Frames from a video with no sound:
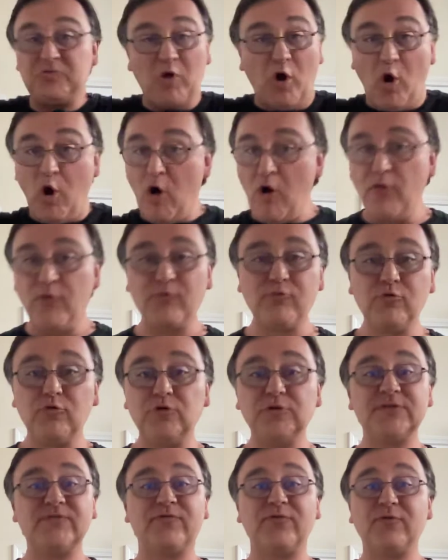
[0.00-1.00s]
All the
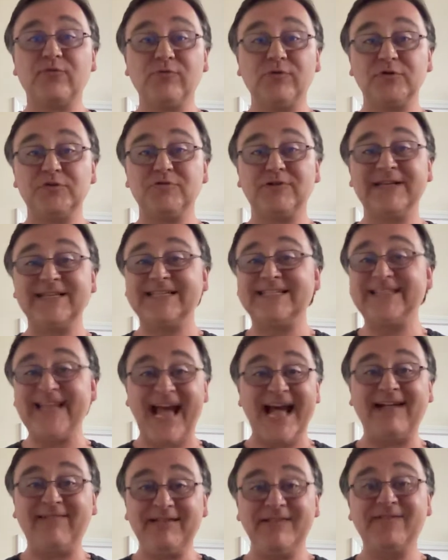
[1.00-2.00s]
rules for the runes are
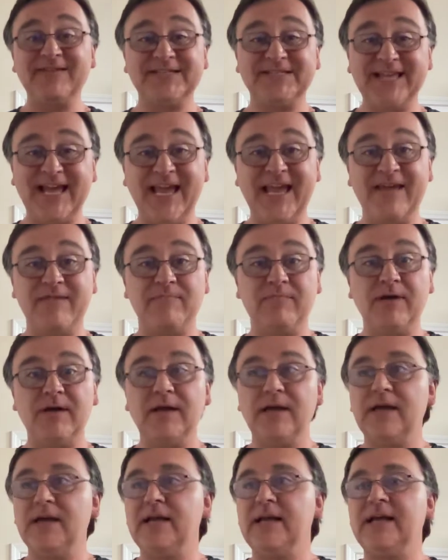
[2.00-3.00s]
exactly the same.
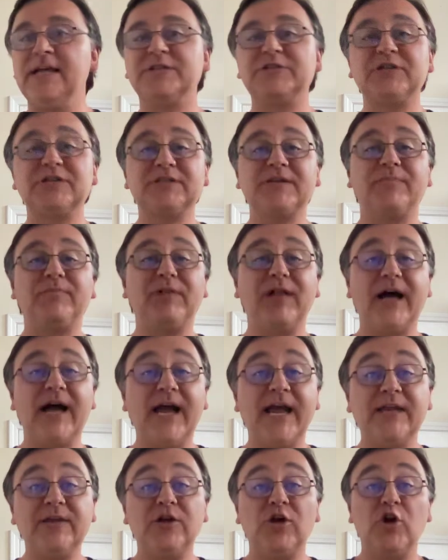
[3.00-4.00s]
It's just
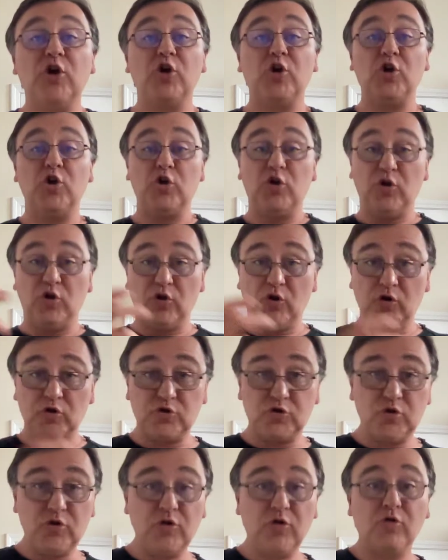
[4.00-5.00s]
applied
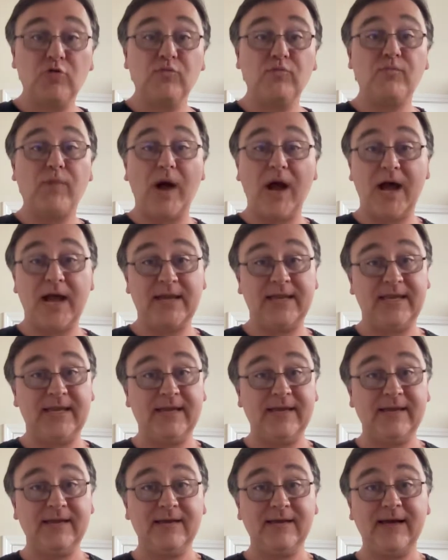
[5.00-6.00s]
to your
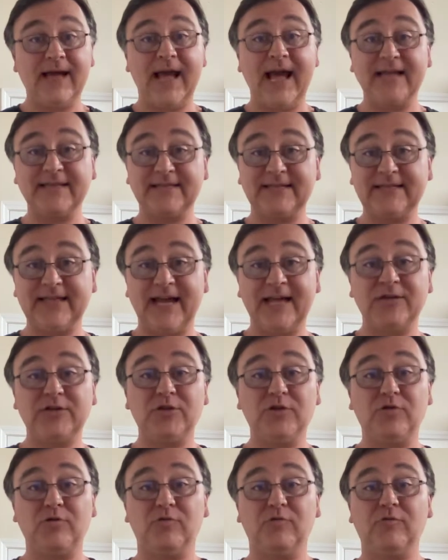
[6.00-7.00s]
body as a
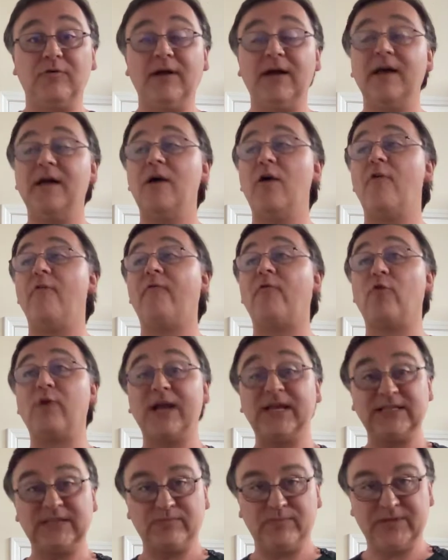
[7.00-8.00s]
tattoo for
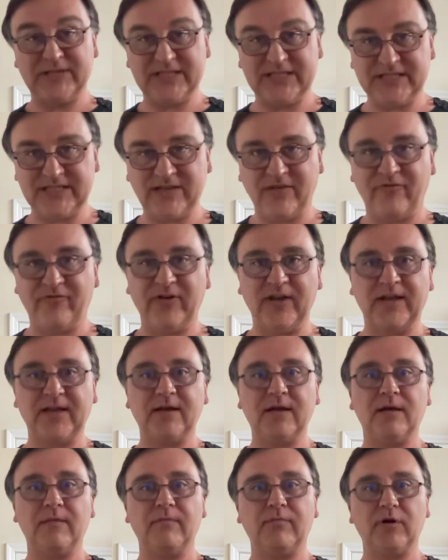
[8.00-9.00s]
a specific
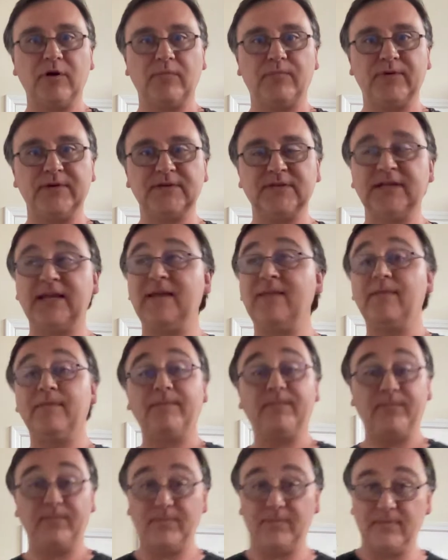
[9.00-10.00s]
purpose.
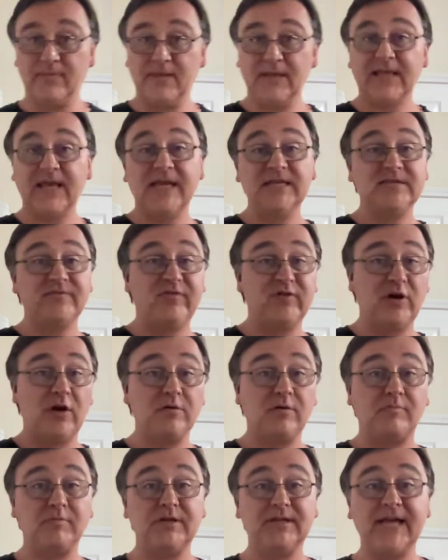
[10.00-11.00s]
In the case of an
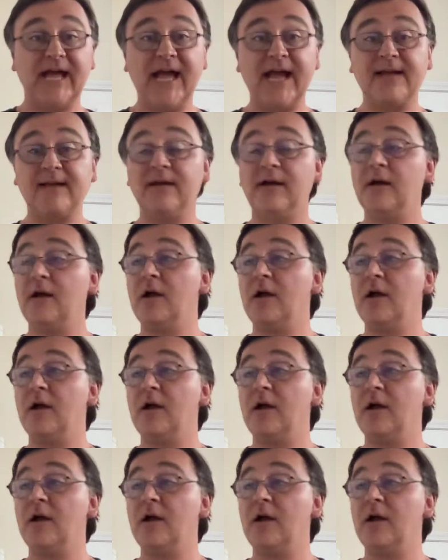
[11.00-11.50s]
unarmed attack,